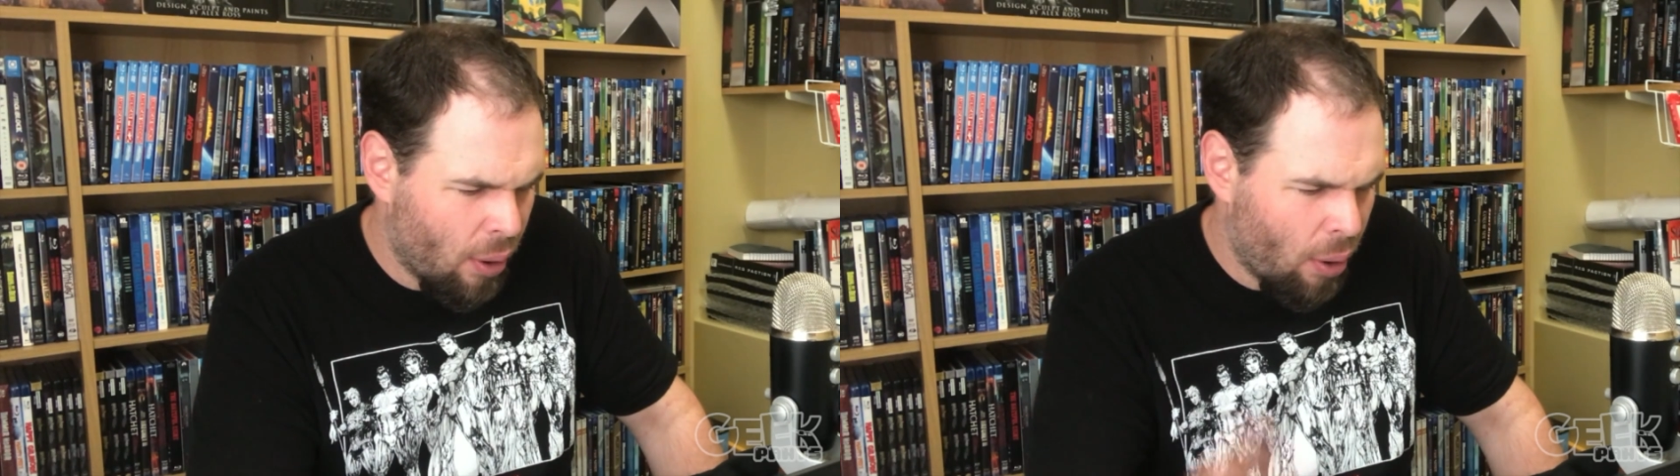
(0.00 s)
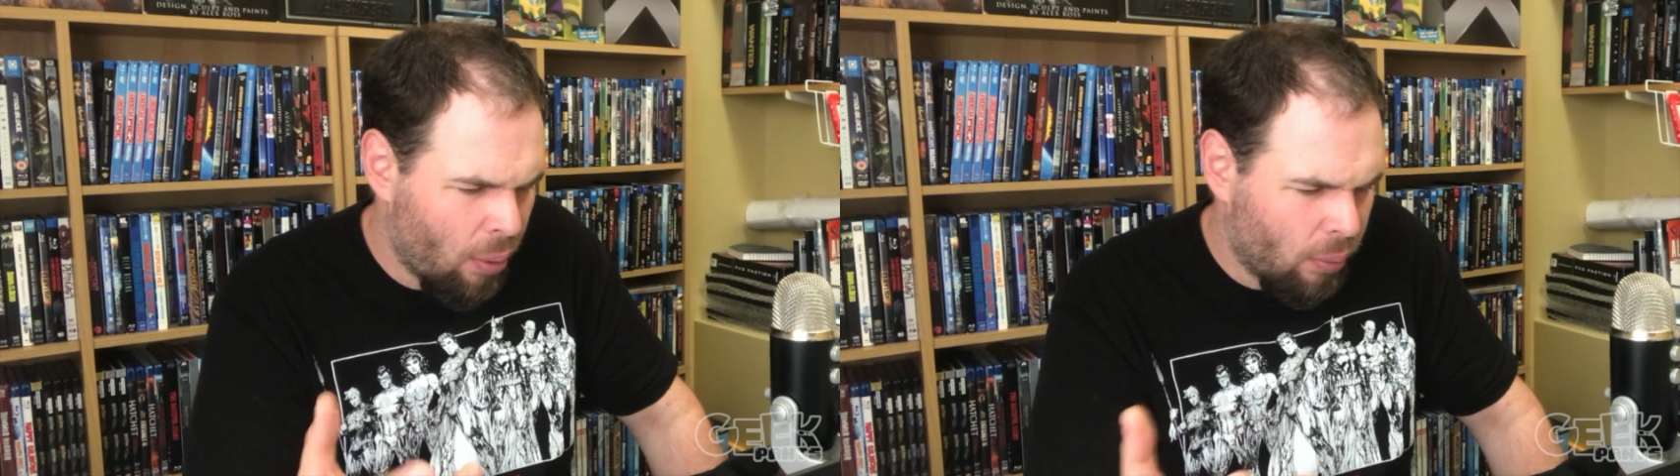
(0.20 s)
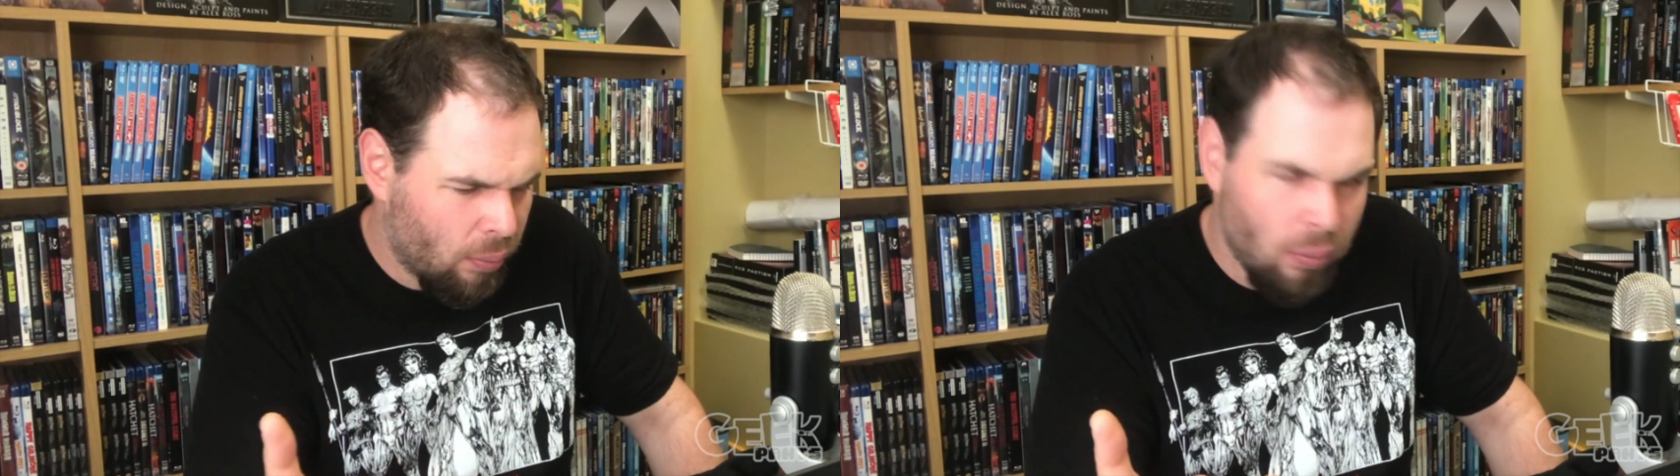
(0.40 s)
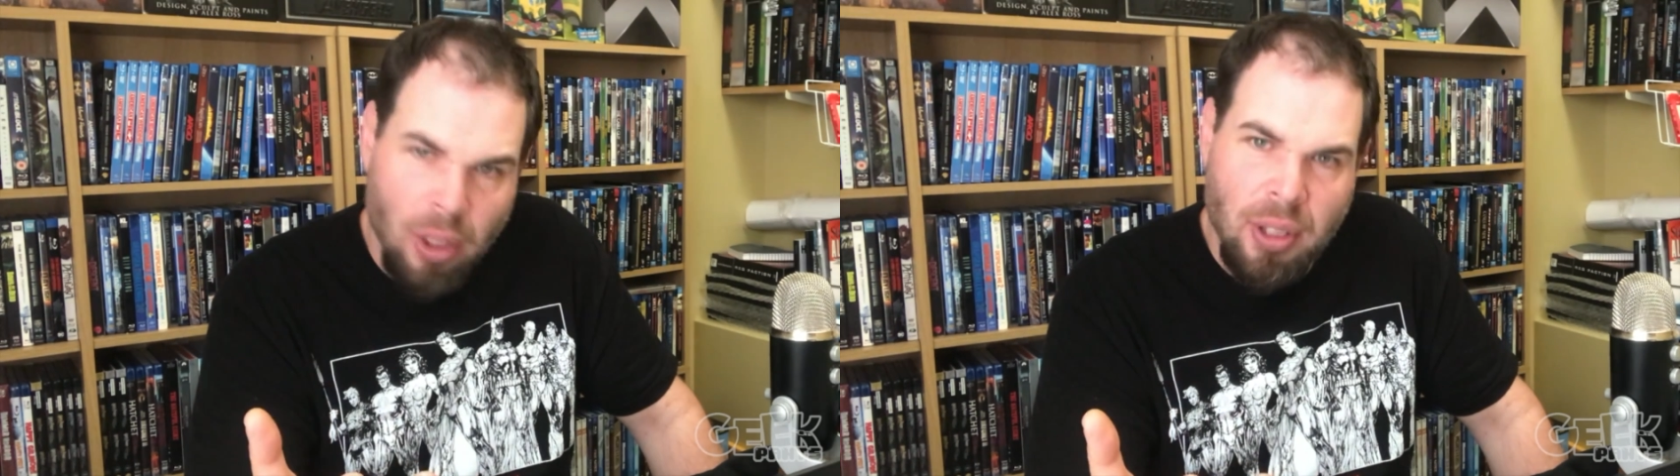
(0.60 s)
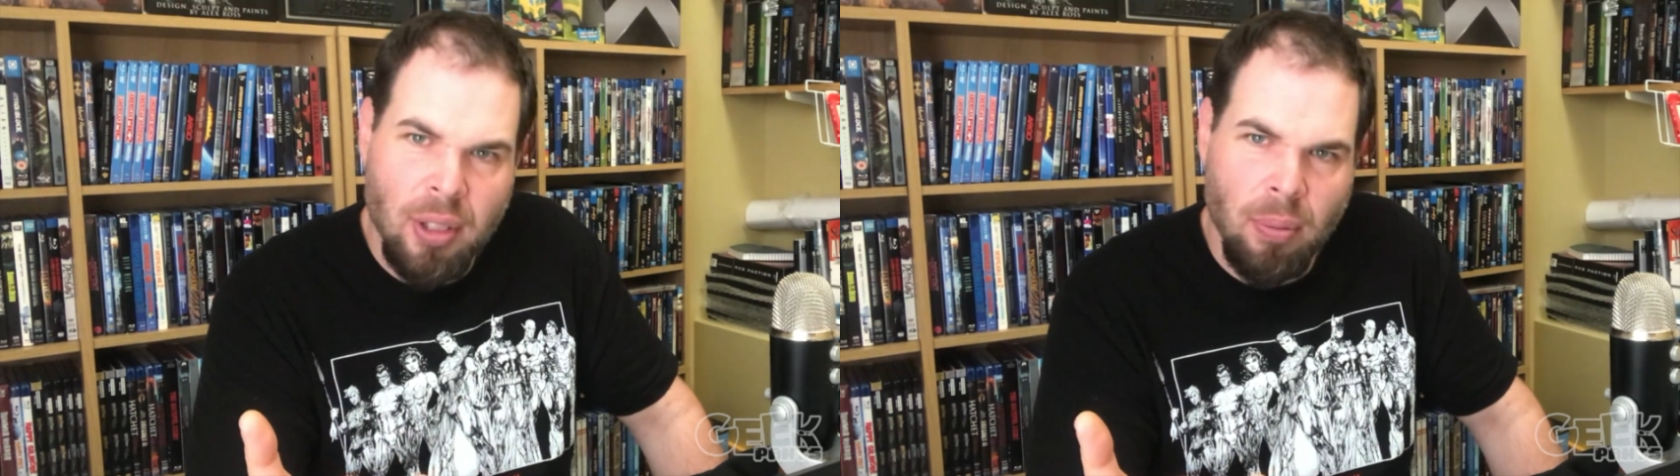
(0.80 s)
oh,
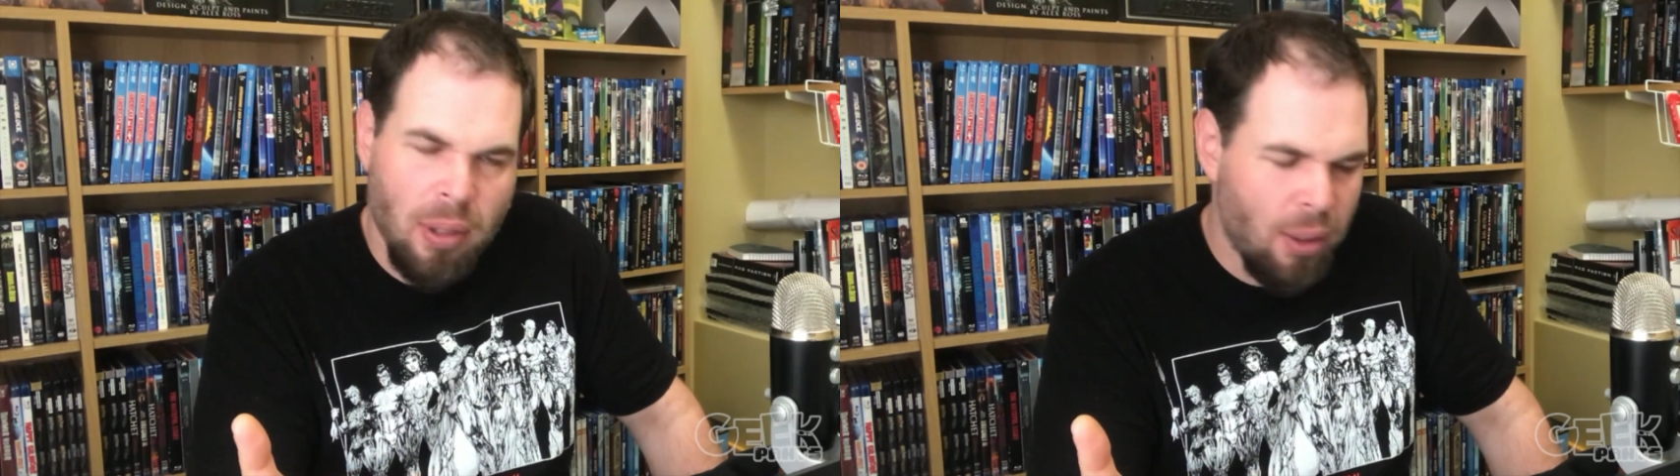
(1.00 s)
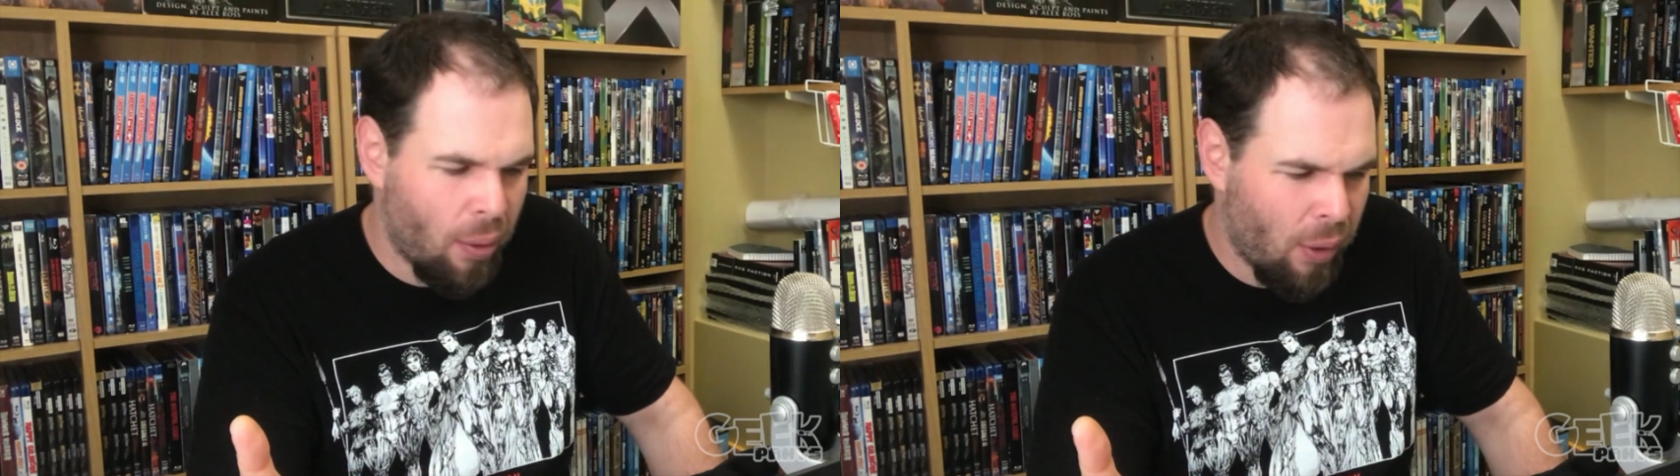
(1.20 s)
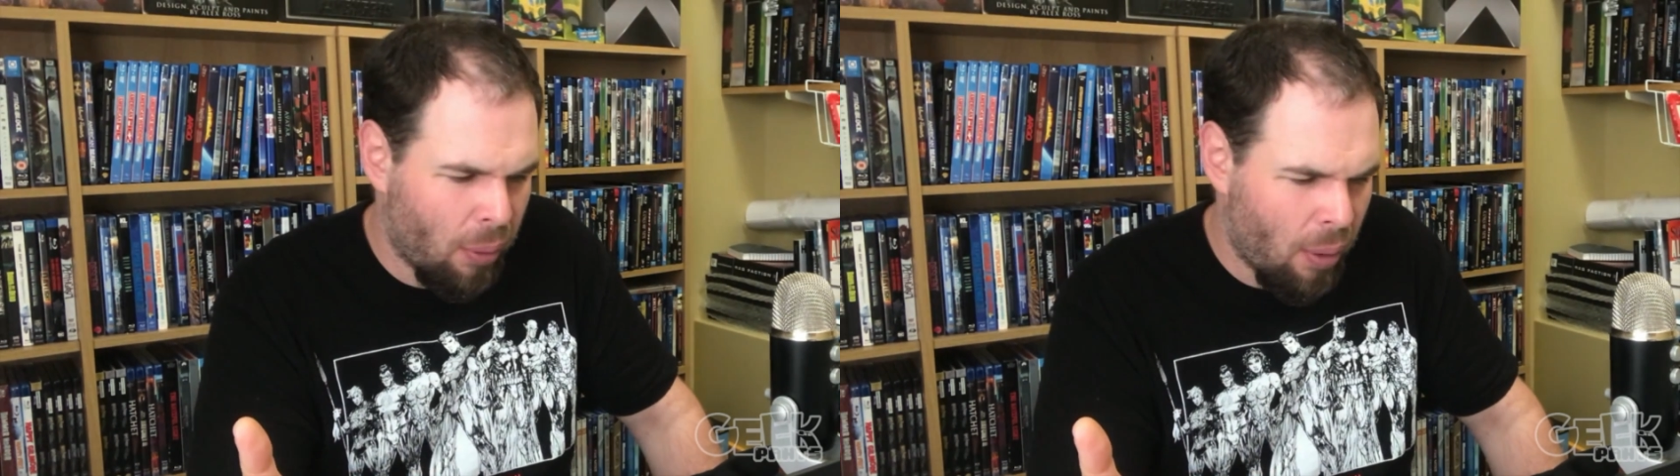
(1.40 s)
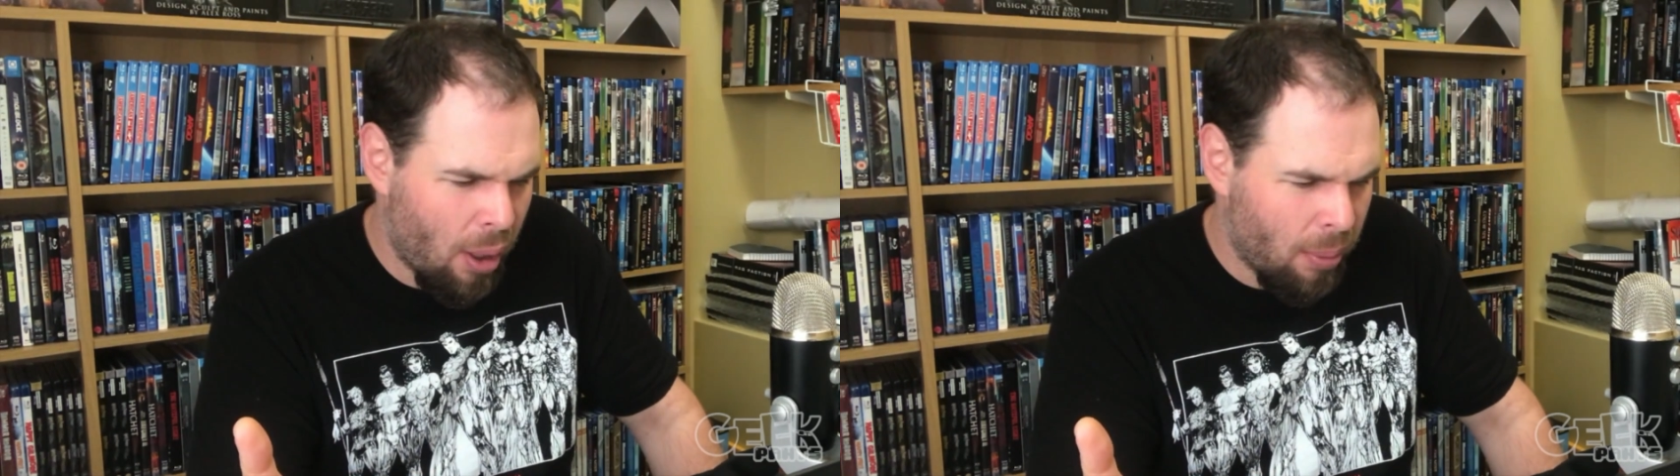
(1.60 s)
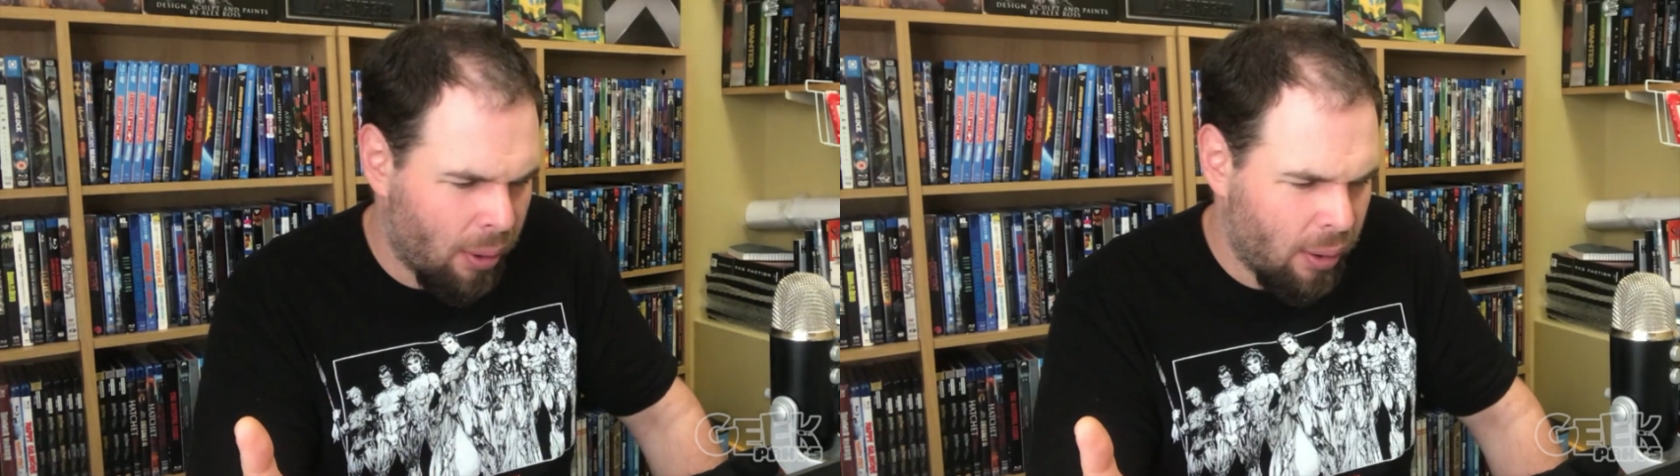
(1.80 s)
I just switched over to
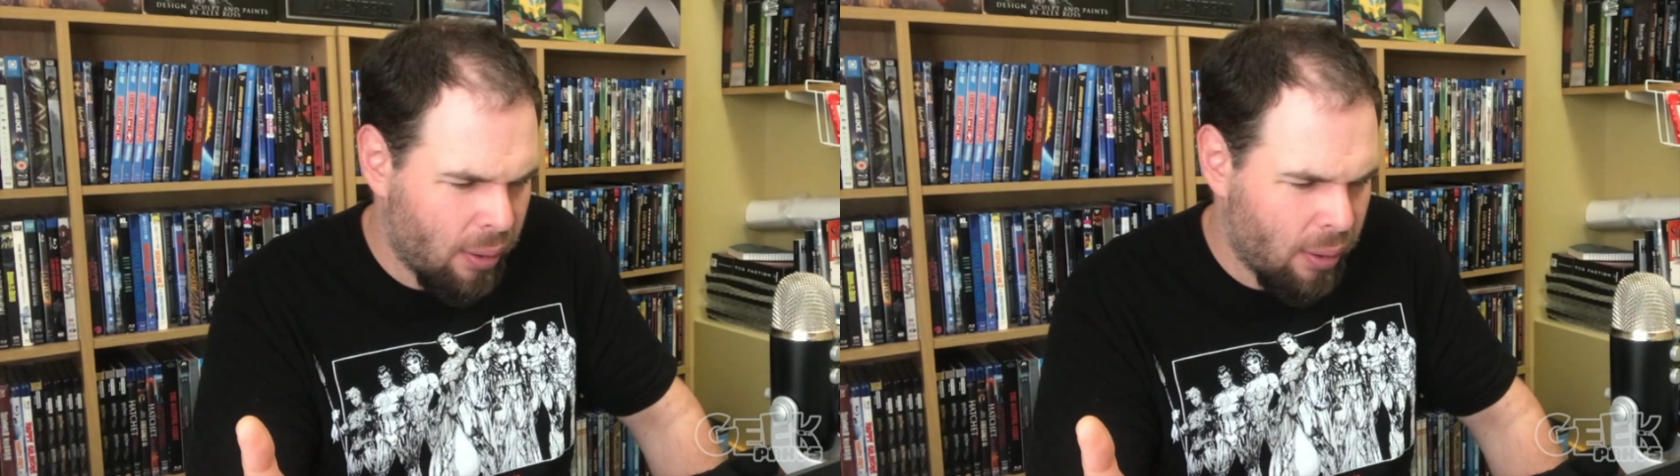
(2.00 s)
Robin.